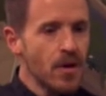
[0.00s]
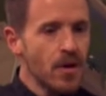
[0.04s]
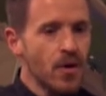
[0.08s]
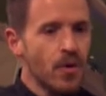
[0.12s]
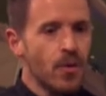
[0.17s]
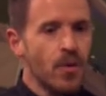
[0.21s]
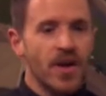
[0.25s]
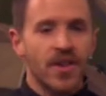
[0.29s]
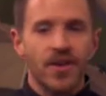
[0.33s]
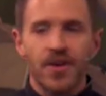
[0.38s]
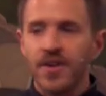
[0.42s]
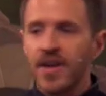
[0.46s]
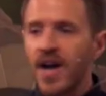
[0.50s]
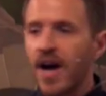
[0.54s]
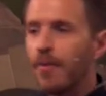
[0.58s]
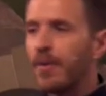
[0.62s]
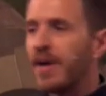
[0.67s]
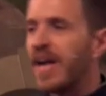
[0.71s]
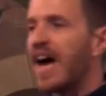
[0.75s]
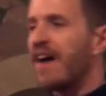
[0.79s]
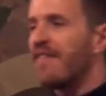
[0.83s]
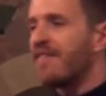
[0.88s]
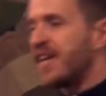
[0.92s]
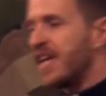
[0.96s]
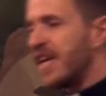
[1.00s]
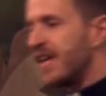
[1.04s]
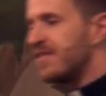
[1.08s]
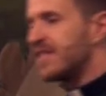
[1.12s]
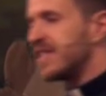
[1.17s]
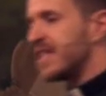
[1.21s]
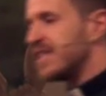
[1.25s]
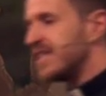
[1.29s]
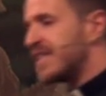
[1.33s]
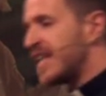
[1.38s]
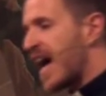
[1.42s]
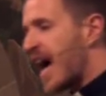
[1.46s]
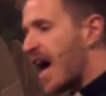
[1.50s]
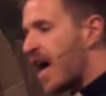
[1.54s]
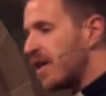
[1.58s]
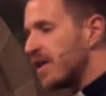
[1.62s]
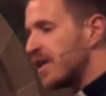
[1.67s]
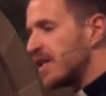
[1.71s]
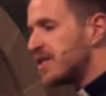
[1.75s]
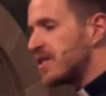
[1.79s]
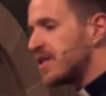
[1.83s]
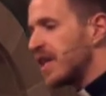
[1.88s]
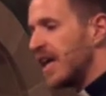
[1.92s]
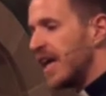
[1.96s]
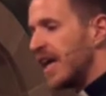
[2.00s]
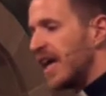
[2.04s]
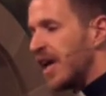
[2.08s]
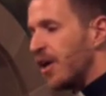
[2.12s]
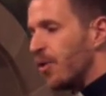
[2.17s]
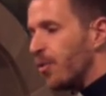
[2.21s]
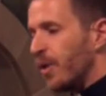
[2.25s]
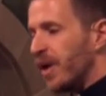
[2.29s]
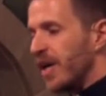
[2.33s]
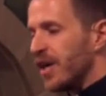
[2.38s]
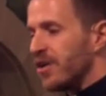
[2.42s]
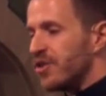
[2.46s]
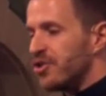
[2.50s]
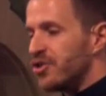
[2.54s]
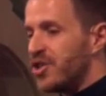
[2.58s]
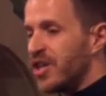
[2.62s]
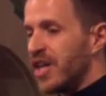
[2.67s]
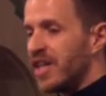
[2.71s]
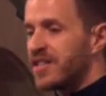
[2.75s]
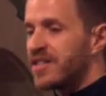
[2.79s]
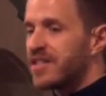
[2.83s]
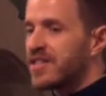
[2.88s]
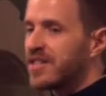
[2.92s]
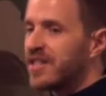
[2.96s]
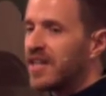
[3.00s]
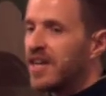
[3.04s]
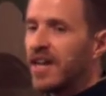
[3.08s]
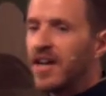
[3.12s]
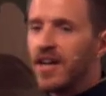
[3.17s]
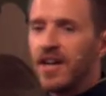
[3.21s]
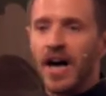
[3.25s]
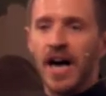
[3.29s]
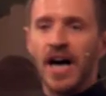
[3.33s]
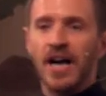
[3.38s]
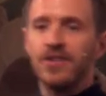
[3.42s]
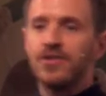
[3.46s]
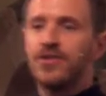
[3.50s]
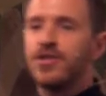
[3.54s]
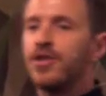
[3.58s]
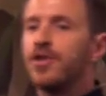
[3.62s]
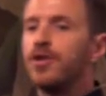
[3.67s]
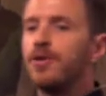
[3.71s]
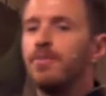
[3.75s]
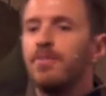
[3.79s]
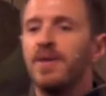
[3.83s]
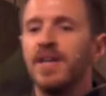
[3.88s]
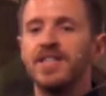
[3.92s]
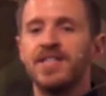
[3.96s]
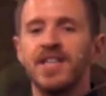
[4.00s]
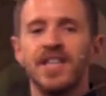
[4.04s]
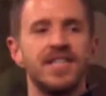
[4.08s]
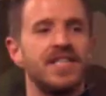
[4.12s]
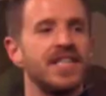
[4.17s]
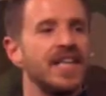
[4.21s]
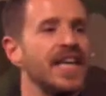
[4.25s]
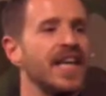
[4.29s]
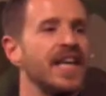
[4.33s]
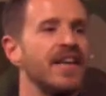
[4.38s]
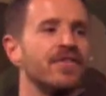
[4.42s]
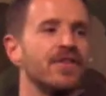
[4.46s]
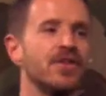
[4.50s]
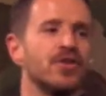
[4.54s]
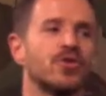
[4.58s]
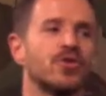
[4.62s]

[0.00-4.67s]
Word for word: whether or not we have gifts and talents and we are just uh, too busy to even